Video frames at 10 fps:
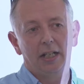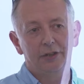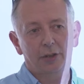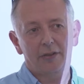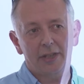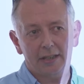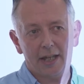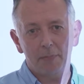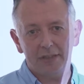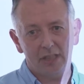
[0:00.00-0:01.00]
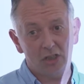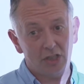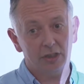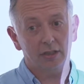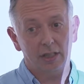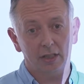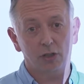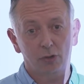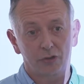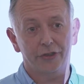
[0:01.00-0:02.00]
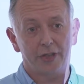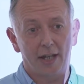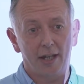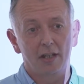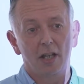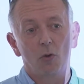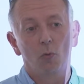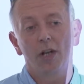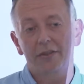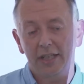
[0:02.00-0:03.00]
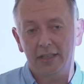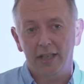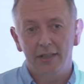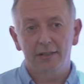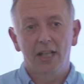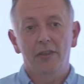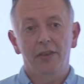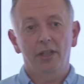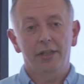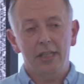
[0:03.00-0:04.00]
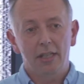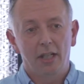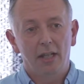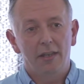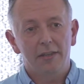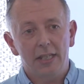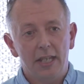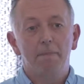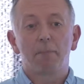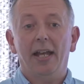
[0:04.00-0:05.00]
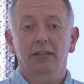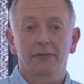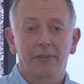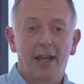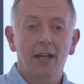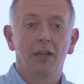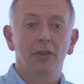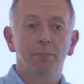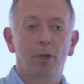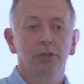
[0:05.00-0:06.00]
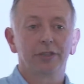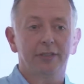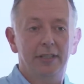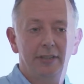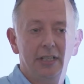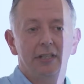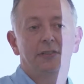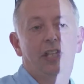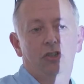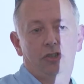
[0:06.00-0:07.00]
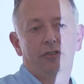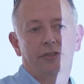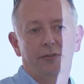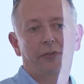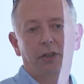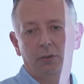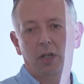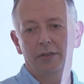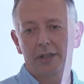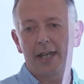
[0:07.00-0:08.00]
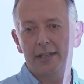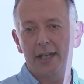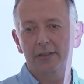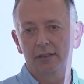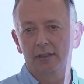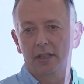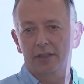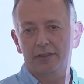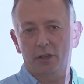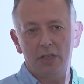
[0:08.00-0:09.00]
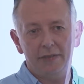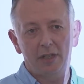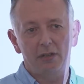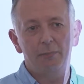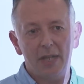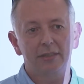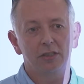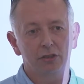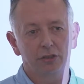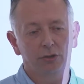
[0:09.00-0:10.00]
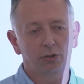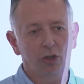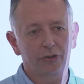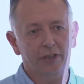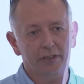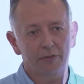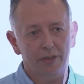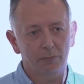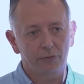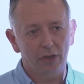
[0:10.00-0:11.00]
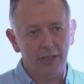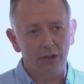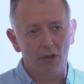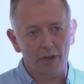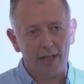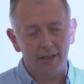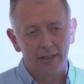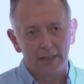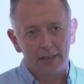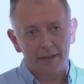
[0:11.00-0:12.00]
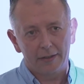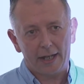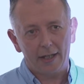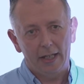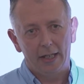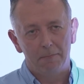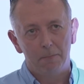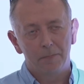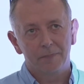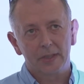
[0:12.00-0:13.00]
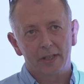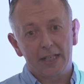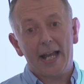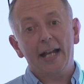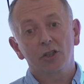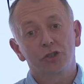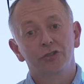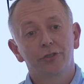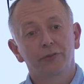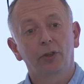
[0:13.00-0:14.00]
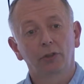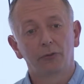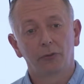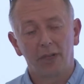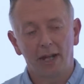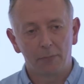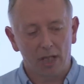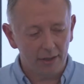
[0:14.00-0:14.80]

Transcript: And so I think that message is across there. What I think is that the impact of that and the policies and the interventions that follow aren't there yet. So even though the message is across, I don't think we've really got the actions that follow from that.